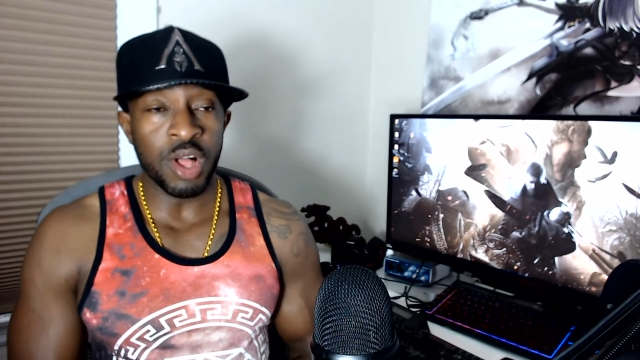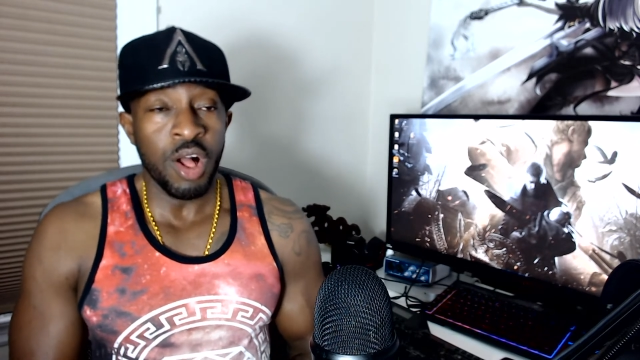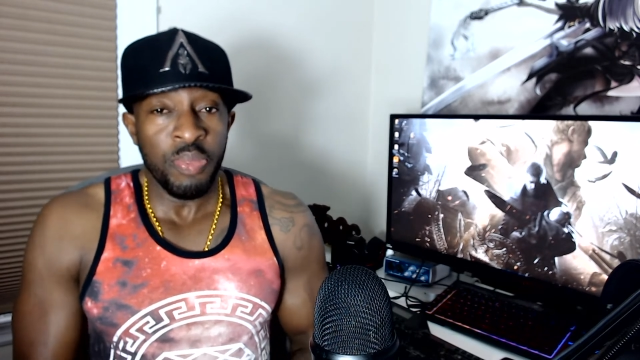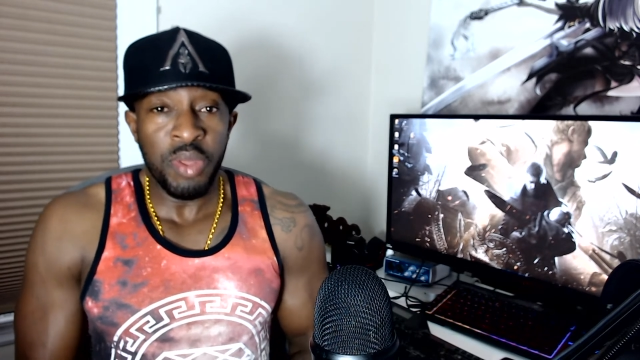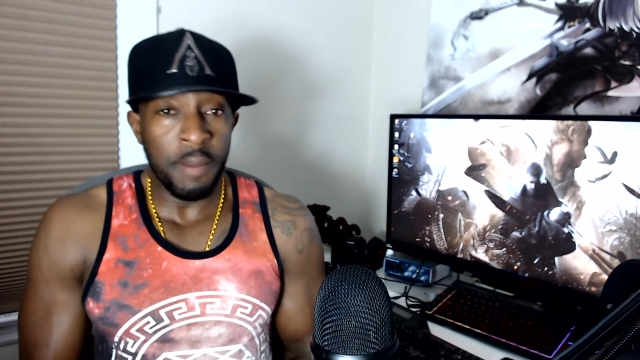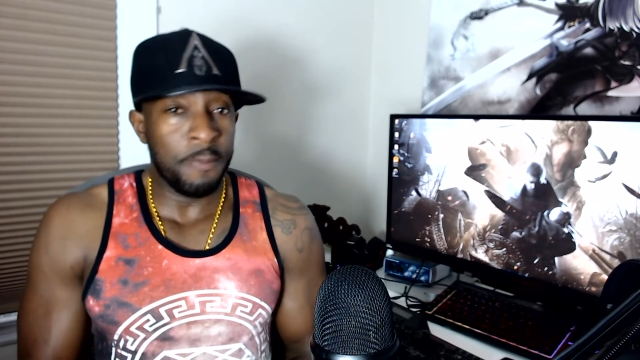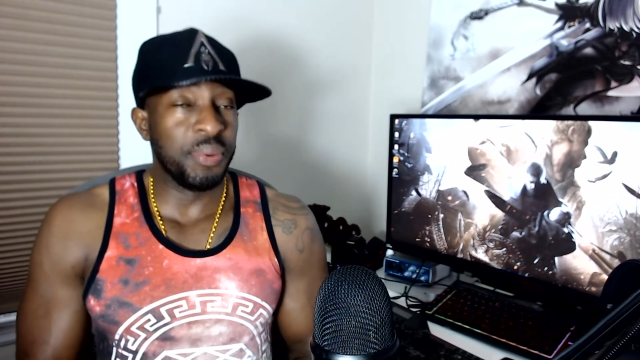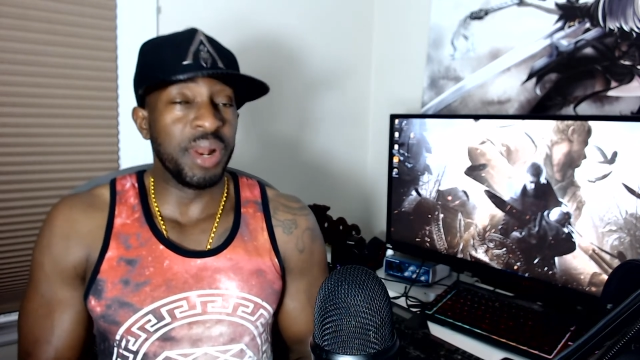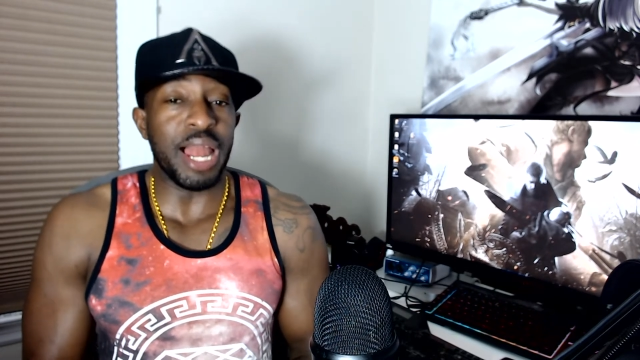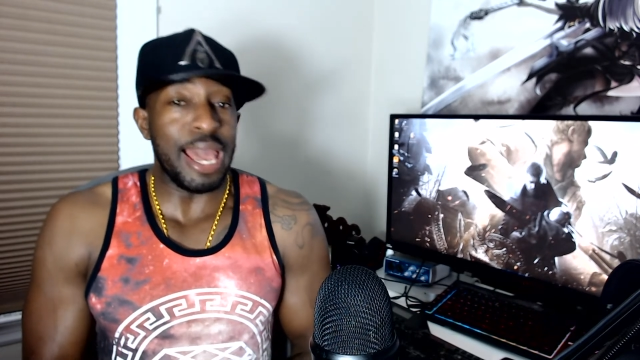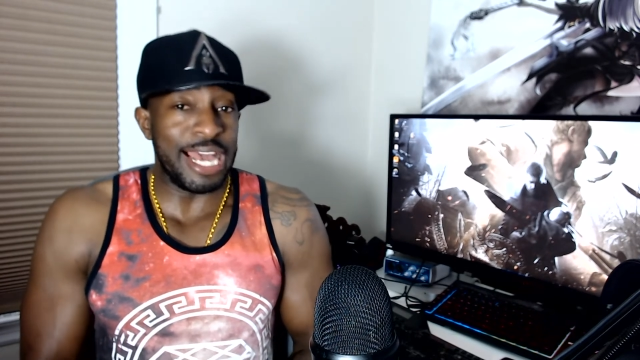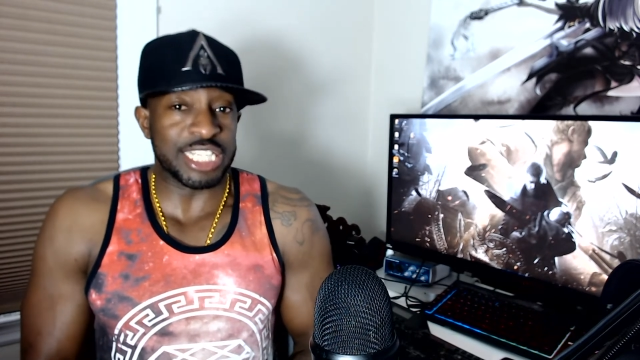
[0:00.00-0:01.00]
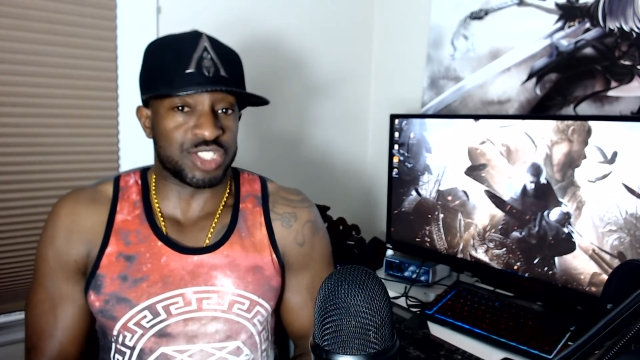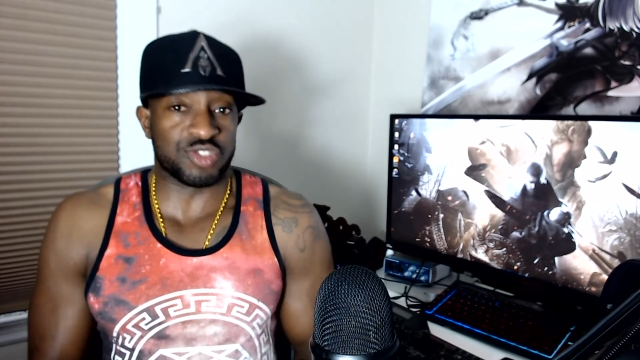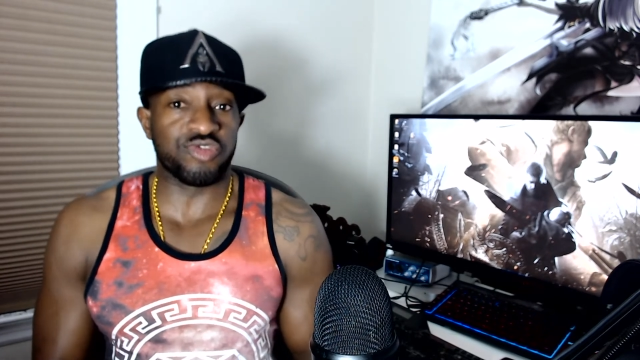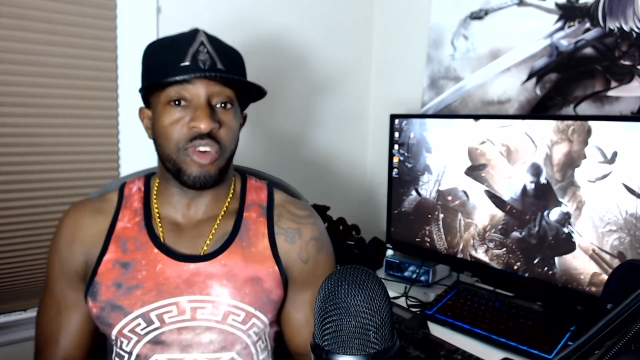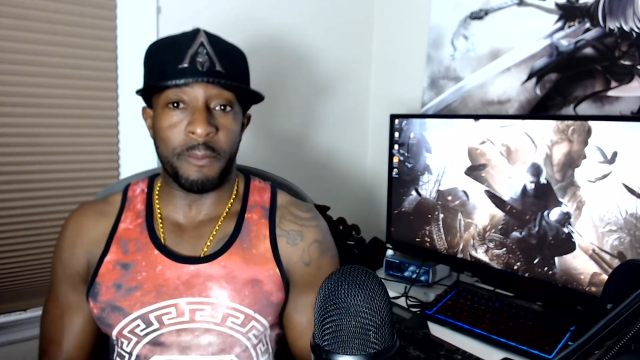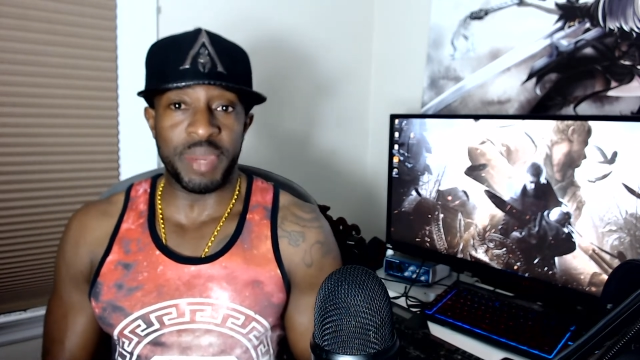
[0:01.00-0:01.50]
The
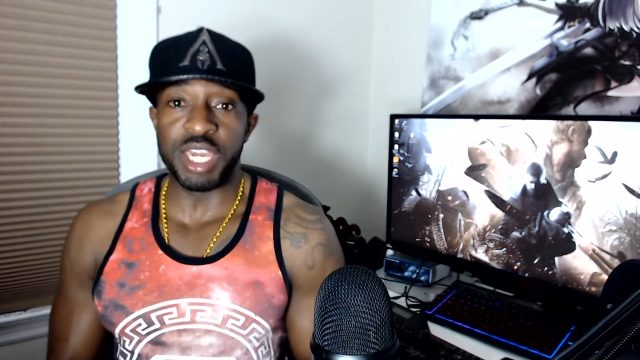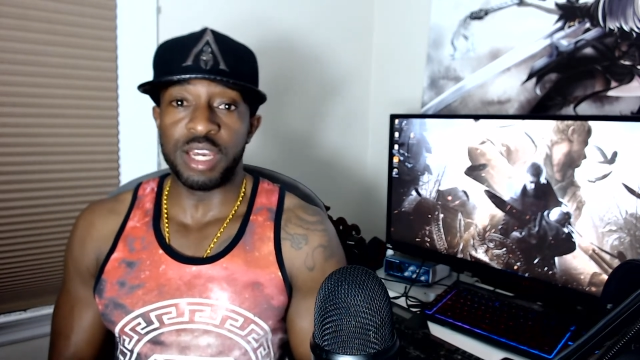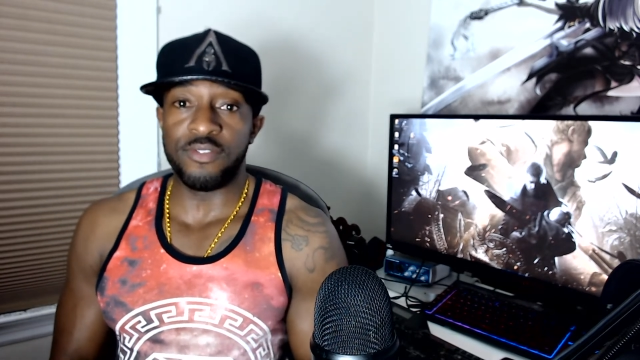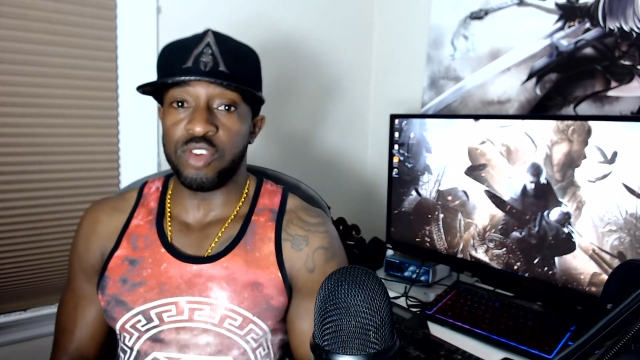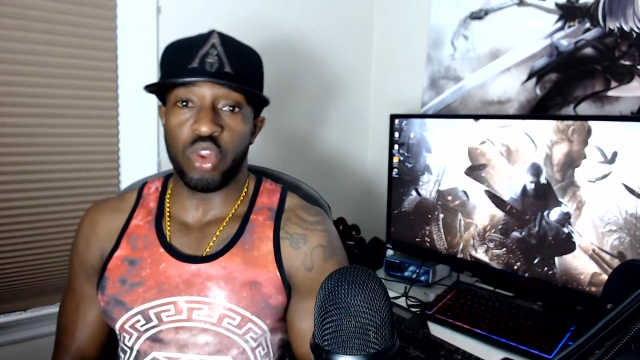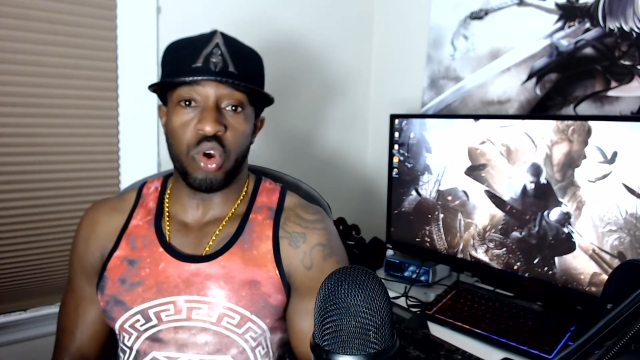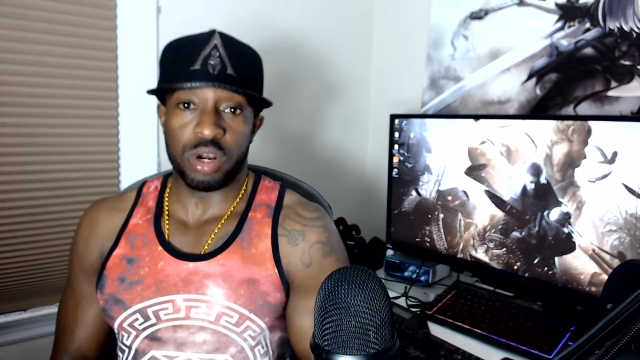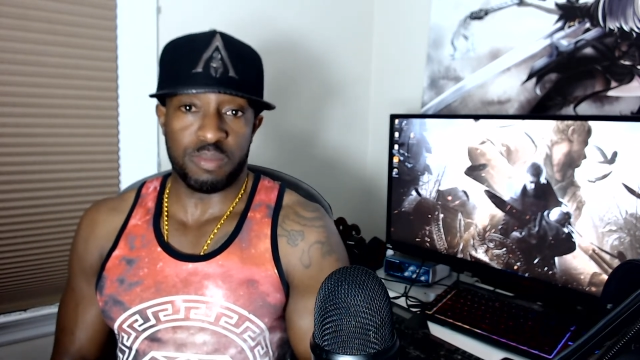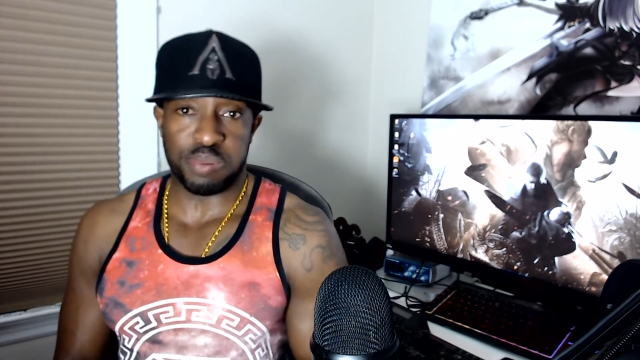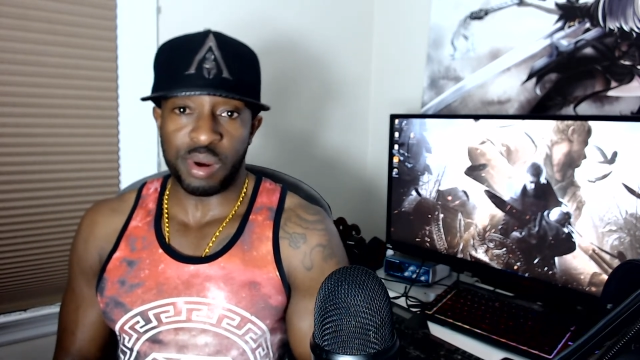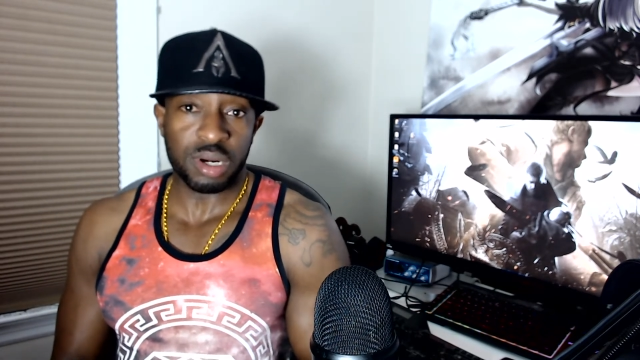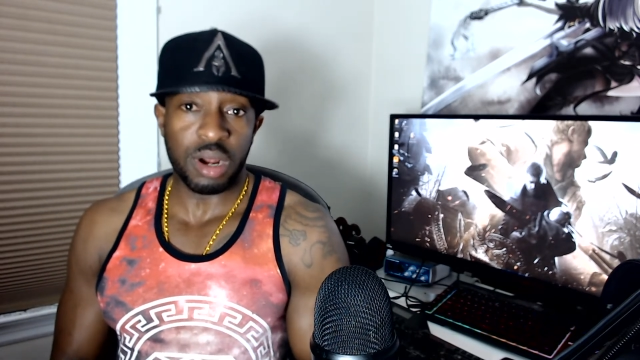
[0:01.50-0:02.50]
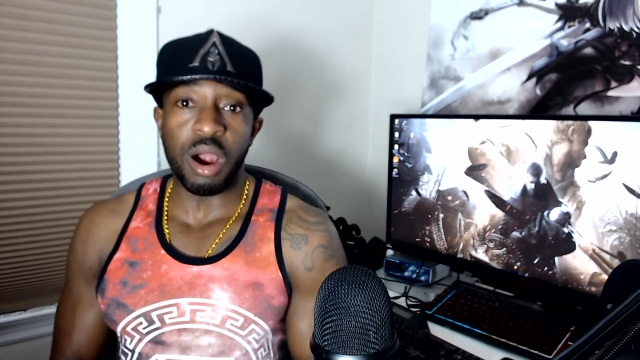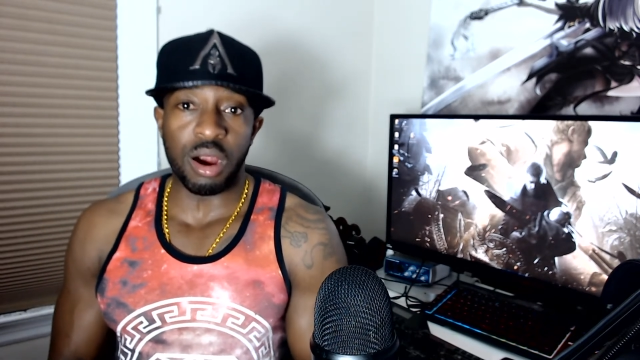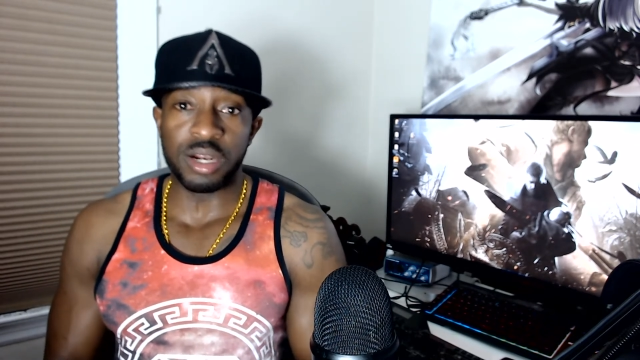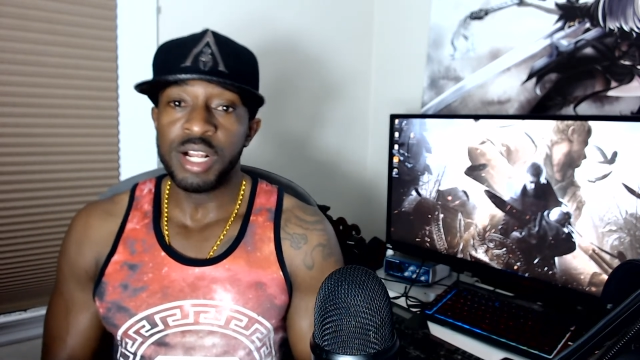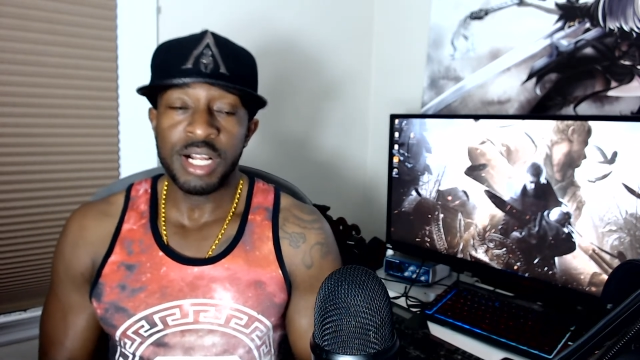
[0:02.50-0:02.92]
blasphemy of Lord Bernhard